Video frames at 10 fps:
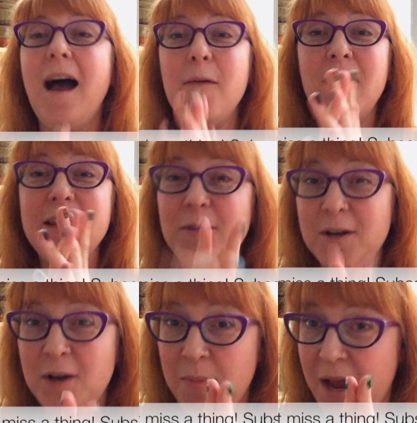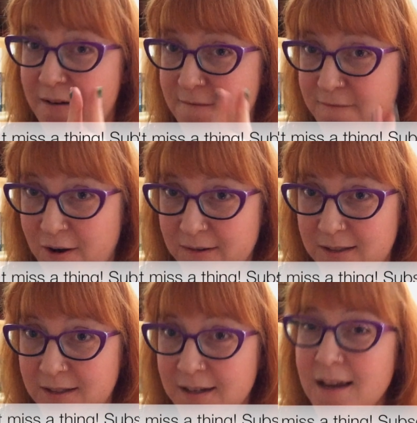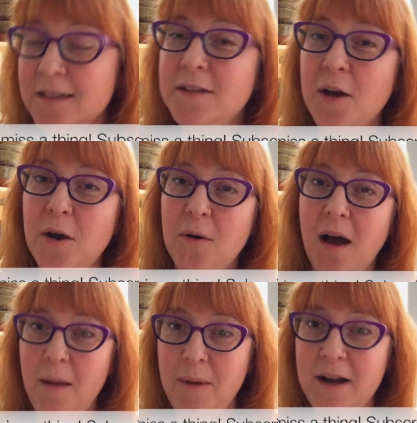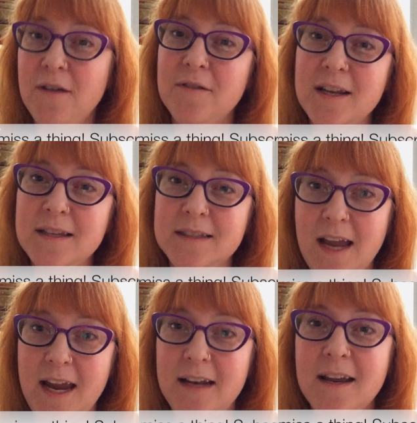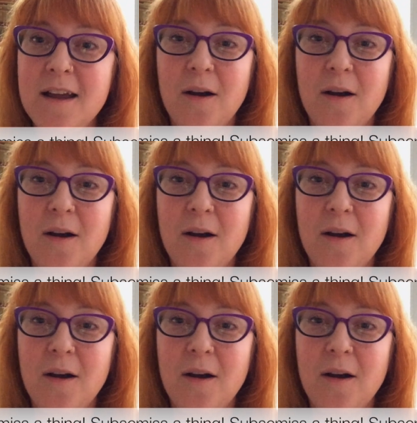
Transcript: I want you to know about it first. So hop on over to the site,